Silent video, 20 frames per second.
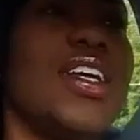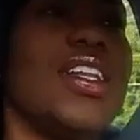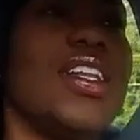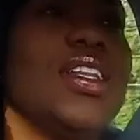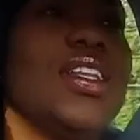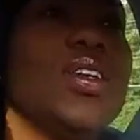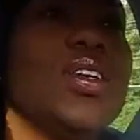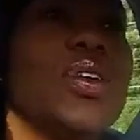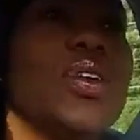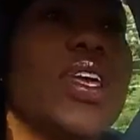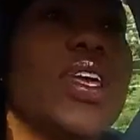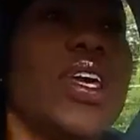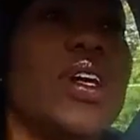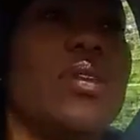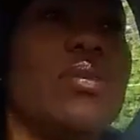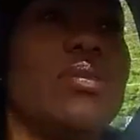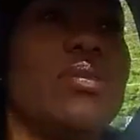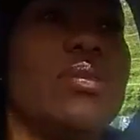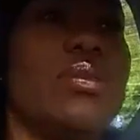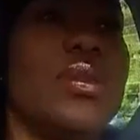Lil'
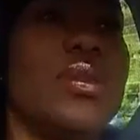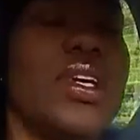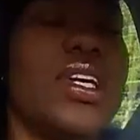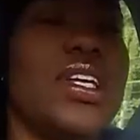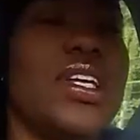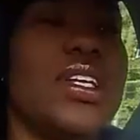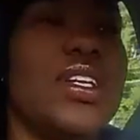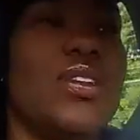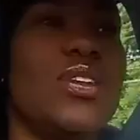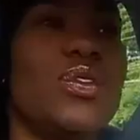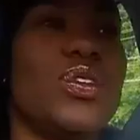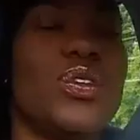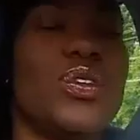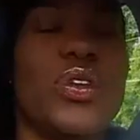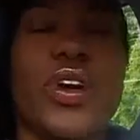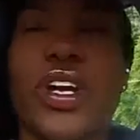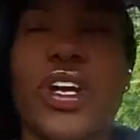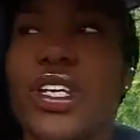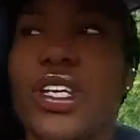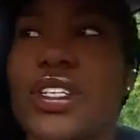Kim in
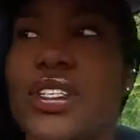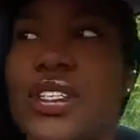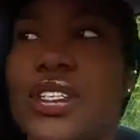Notorious?